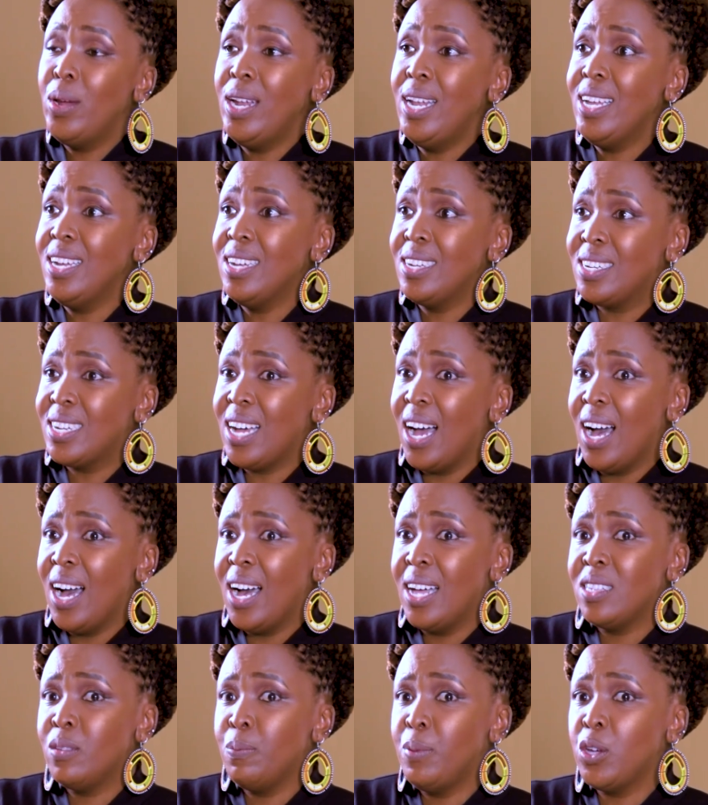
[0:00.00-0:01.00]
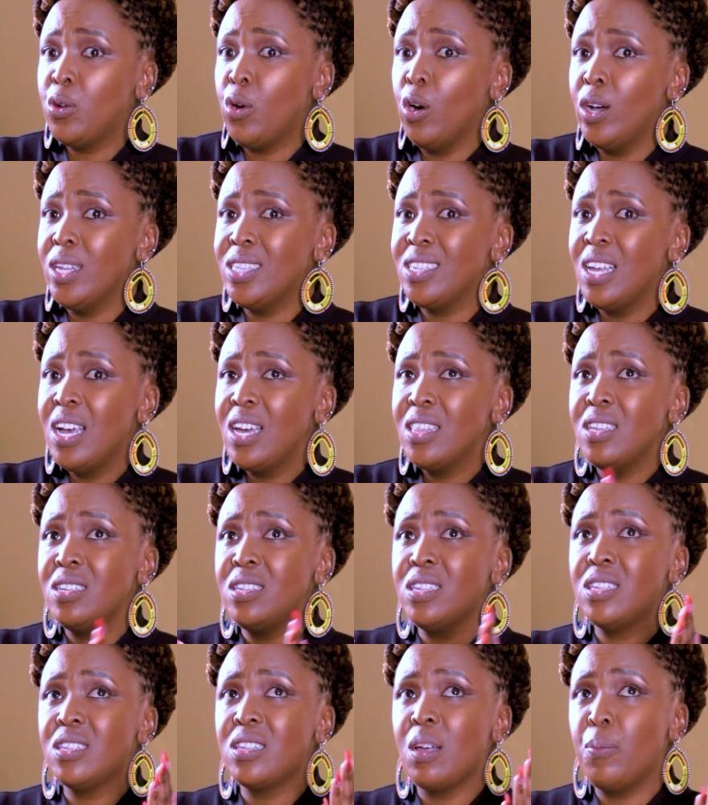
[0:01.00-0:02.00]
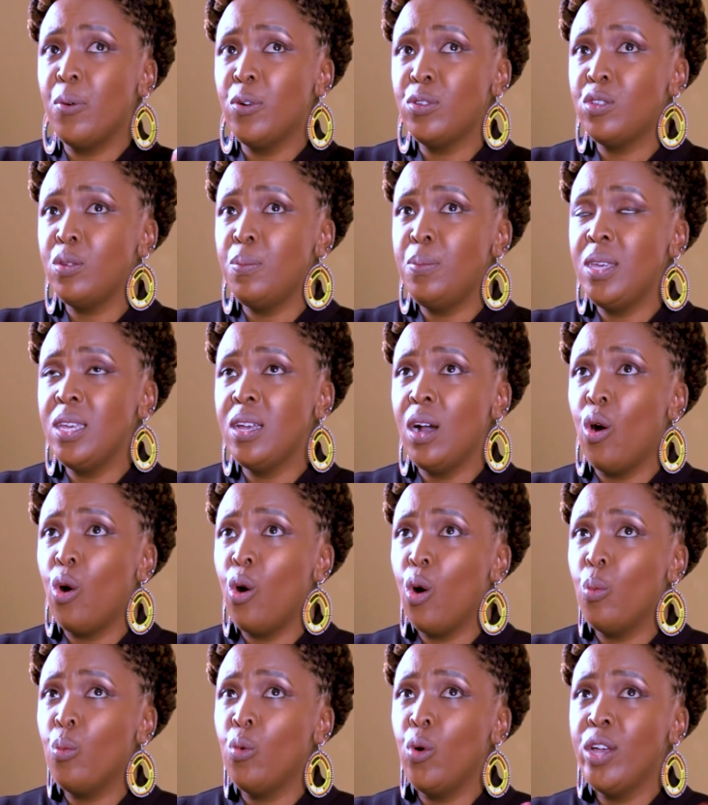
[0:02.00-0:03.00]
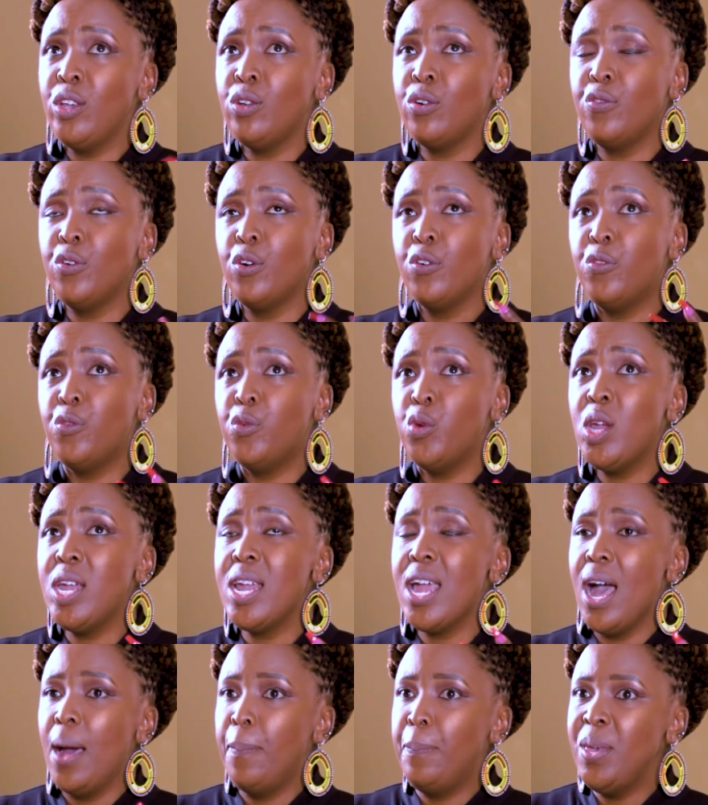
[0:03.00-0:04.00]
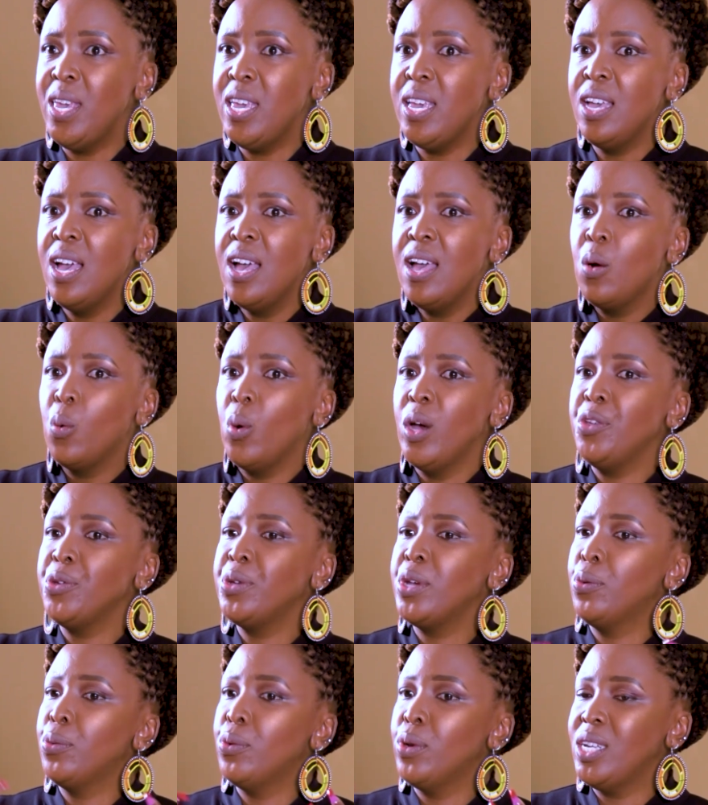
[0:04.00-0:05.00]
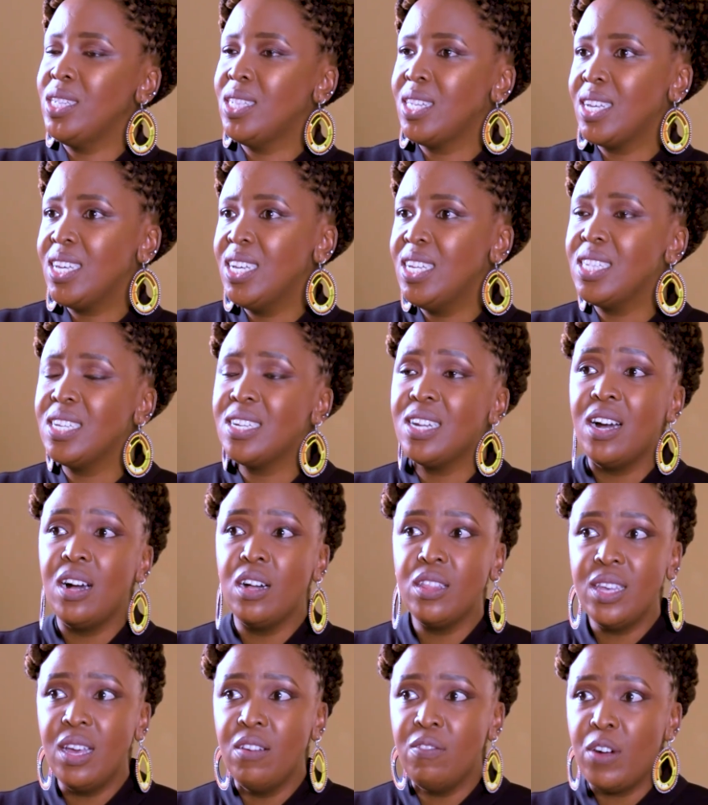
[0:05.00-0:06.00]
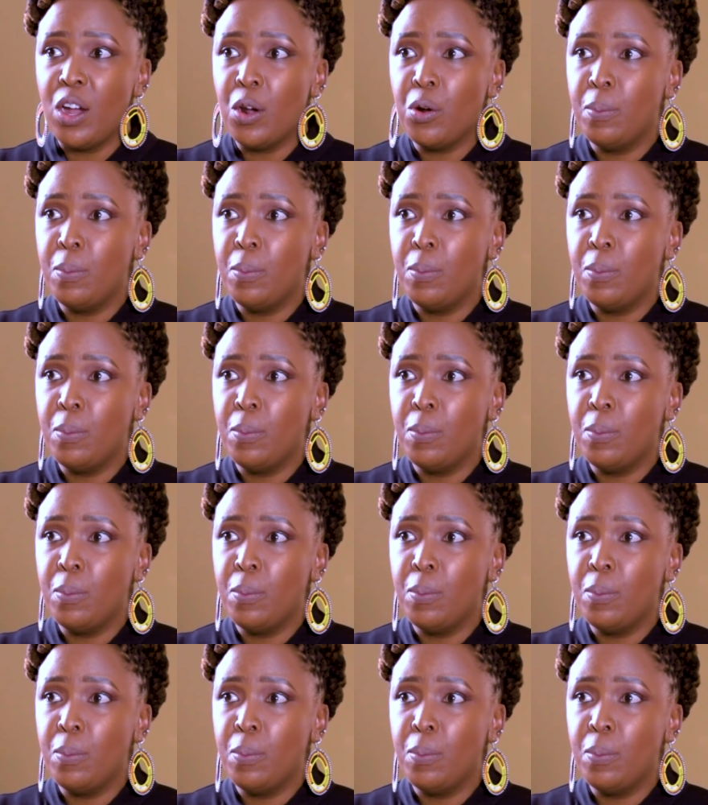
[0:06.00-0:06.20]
Really it does, because this is supposed to be a home where you feel free, happy, where you can raise the kids in a healthy